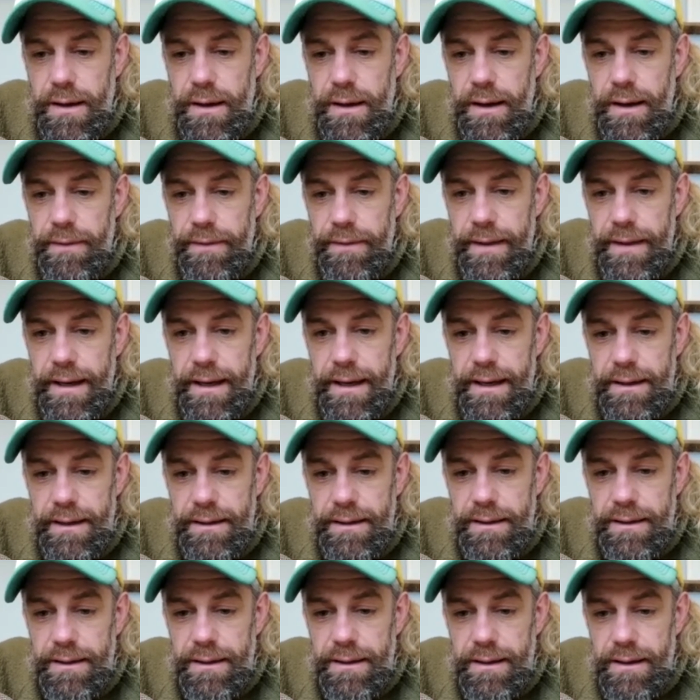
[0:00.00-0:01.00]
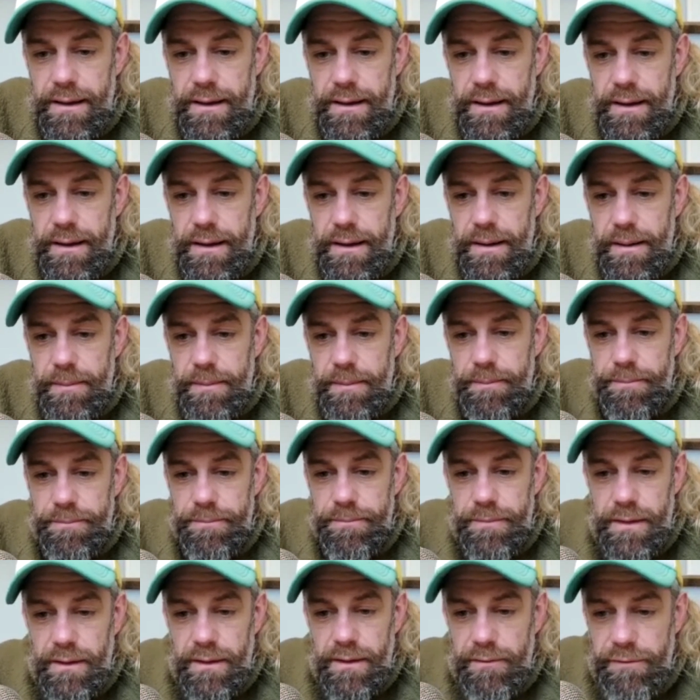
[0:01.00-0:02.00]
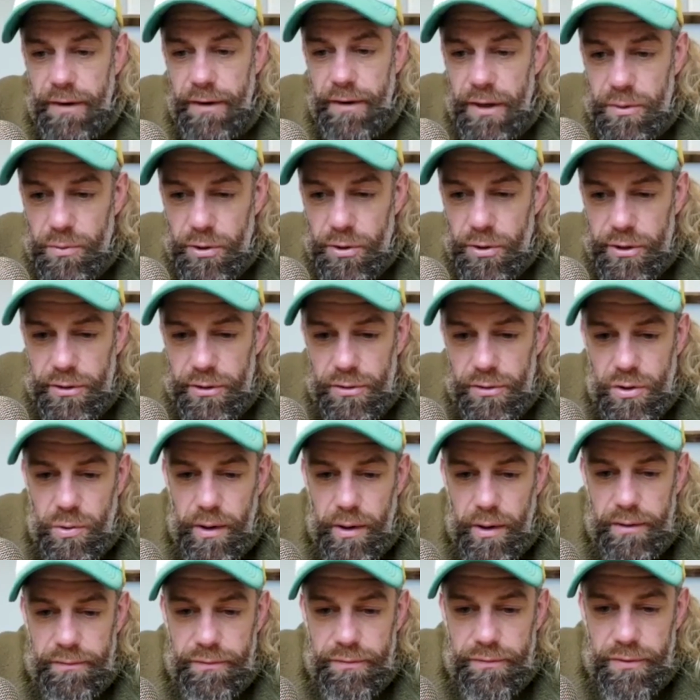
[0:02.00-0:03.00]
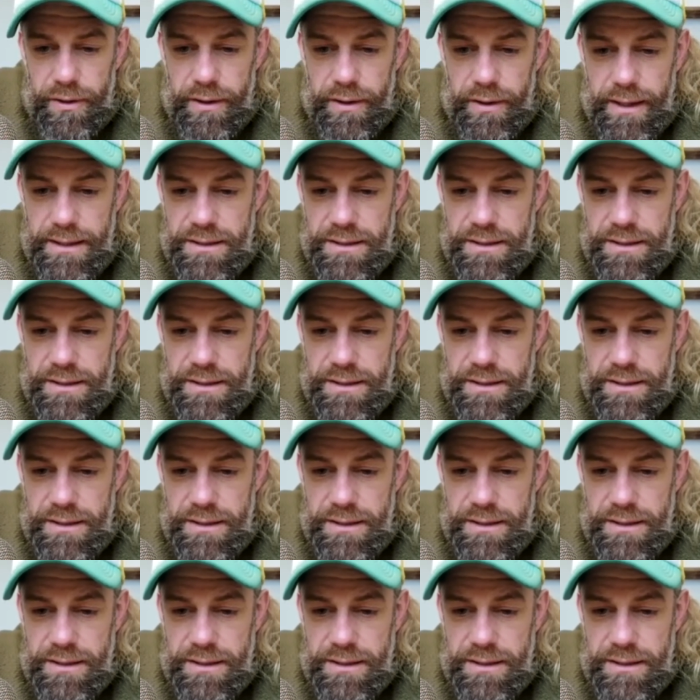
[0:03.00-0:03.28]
And then final one I'll quote for you,